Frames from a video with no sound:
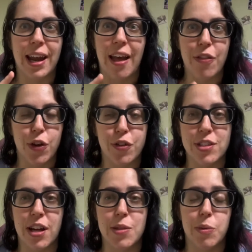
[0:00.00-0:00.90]
and the university
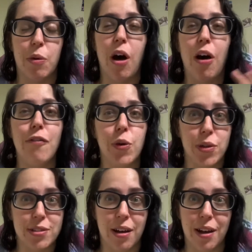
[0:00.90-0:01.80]
hospital, all
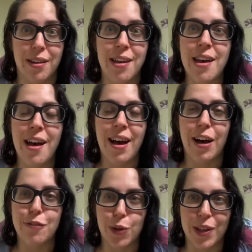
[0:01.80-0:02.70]
focused on
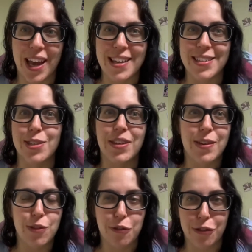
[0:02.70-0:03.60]
folic acid. So they give
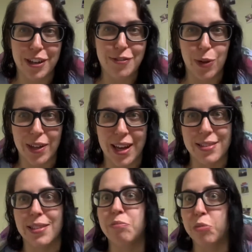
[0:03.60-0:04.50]
you free folic
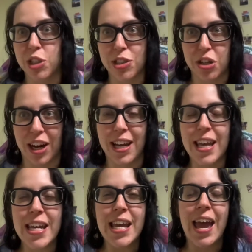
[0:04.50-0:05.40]
acid, which is great.
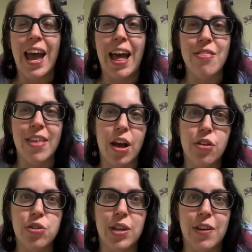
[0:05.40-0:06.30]
And they
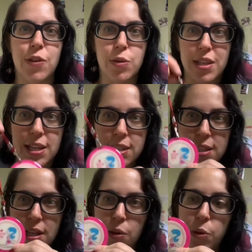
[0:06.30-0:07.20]
also give you this,
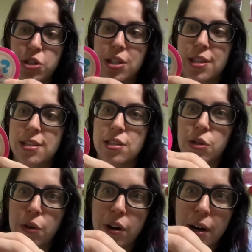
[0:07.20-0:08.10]
which is
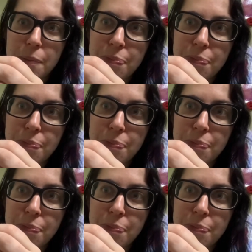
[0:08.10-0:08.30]
your